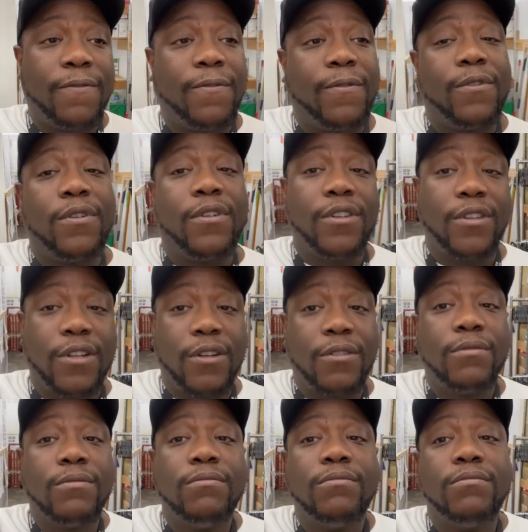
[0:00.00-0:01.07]
for, you
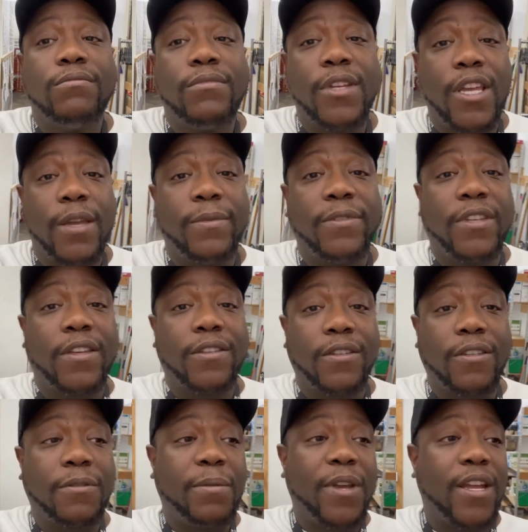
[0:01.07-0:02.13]
know. Hibbett has
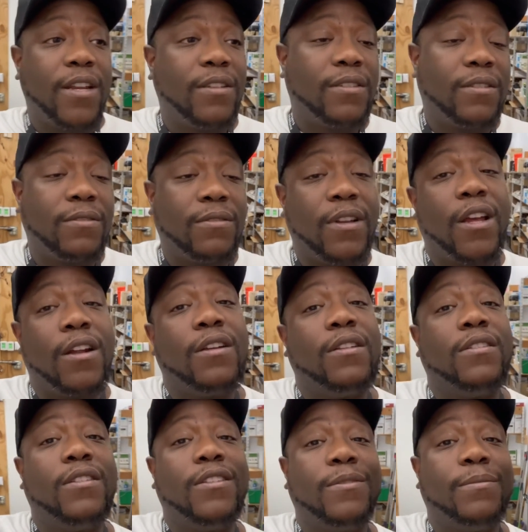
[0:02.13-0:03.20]
expanded, so not
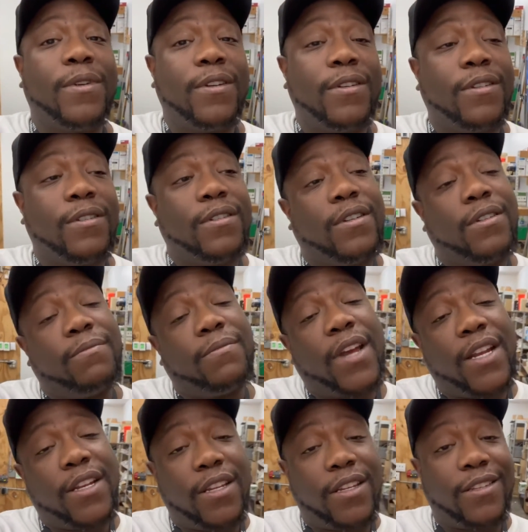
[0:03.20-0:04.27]
only does
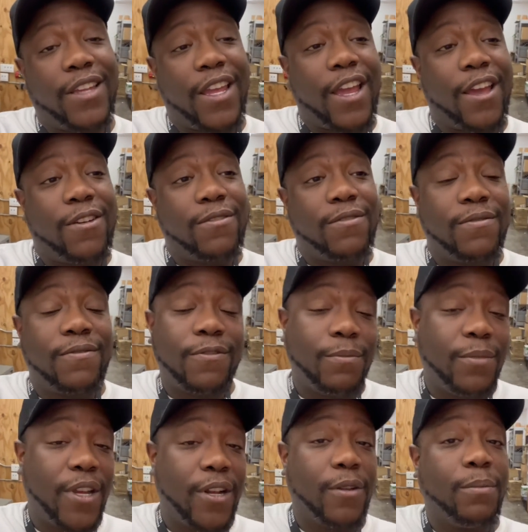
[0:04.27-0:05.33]
my discount for
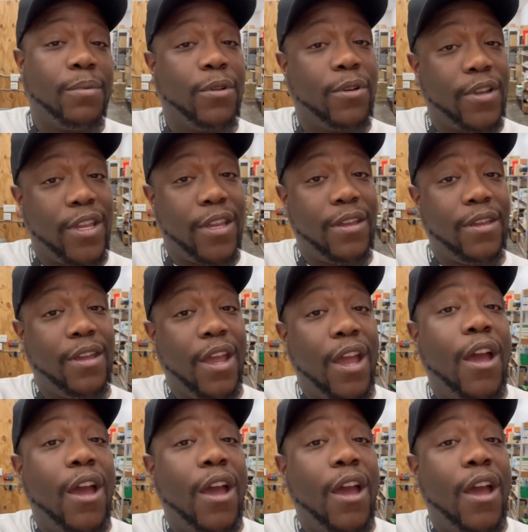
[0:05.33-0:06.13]
being an employee